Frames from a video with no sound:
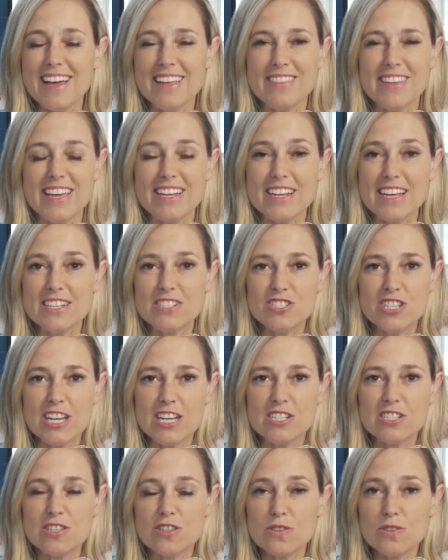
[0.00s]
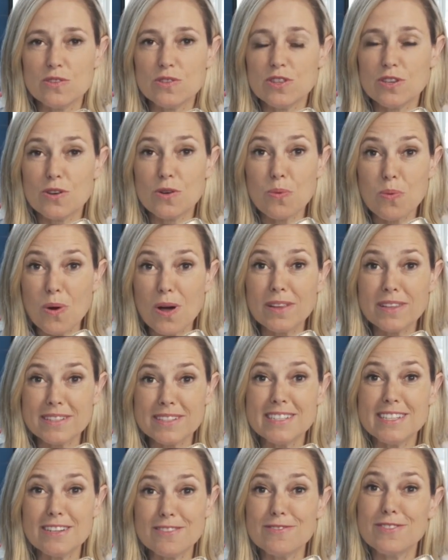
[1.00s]
it had changed the
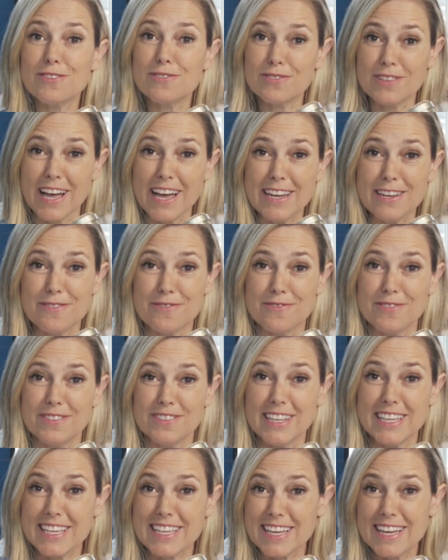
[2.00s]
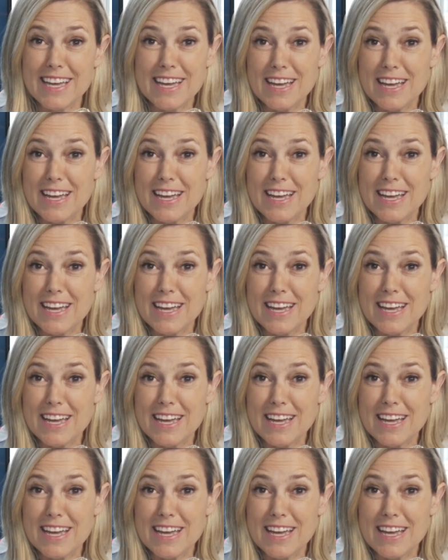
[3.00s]
quality of their life. Like,